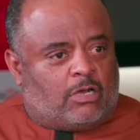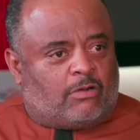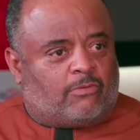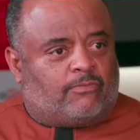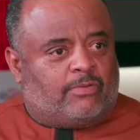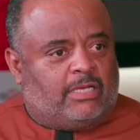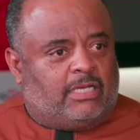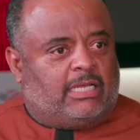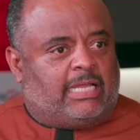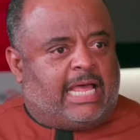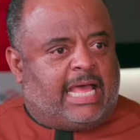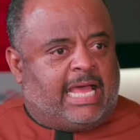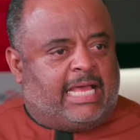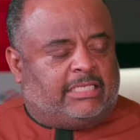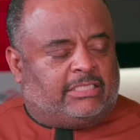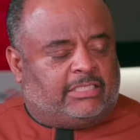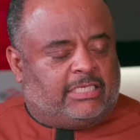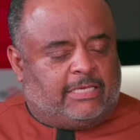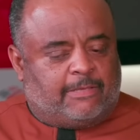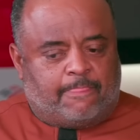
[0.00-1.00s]
are
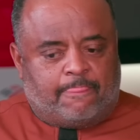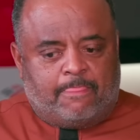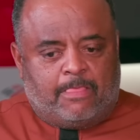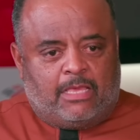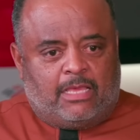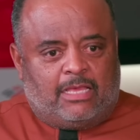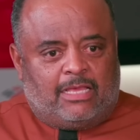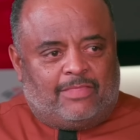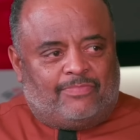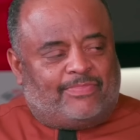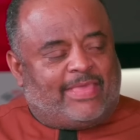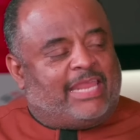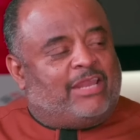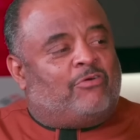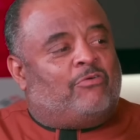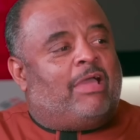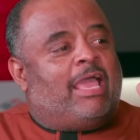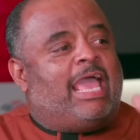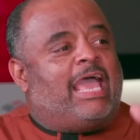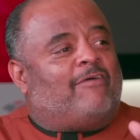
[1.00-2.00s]
realizing they
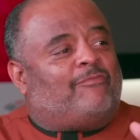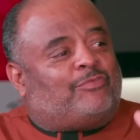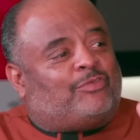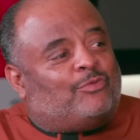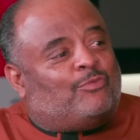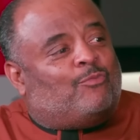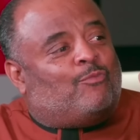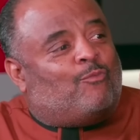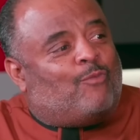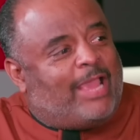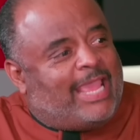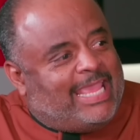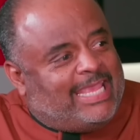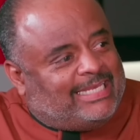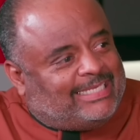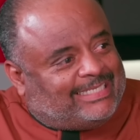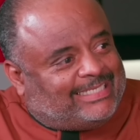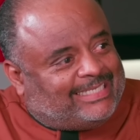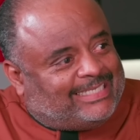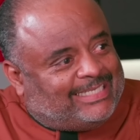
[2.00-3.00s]
don't have to
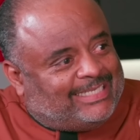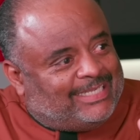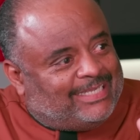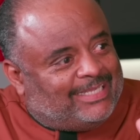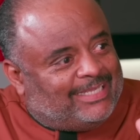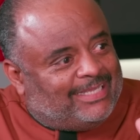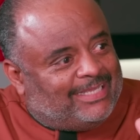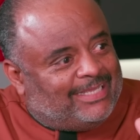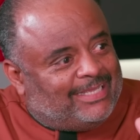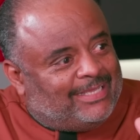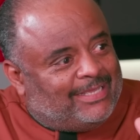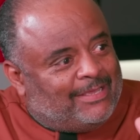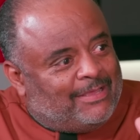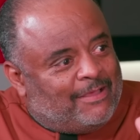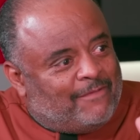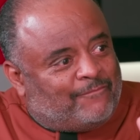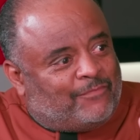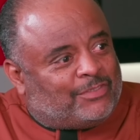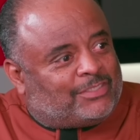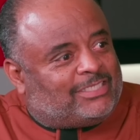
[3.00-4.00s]
wait. Come
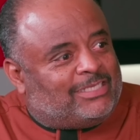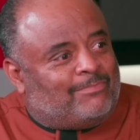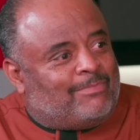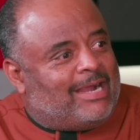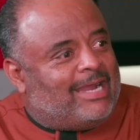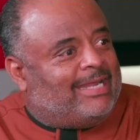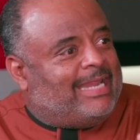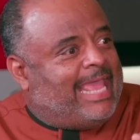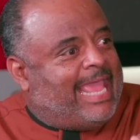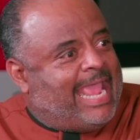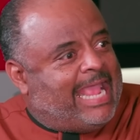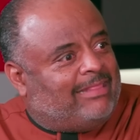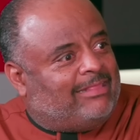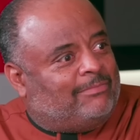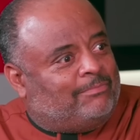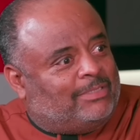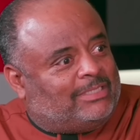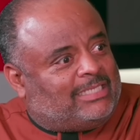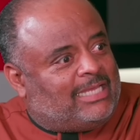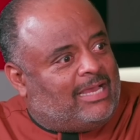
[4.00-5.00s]
on. For somebody to hand
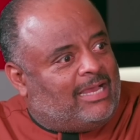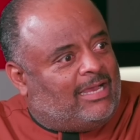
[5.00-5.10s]
them a baton.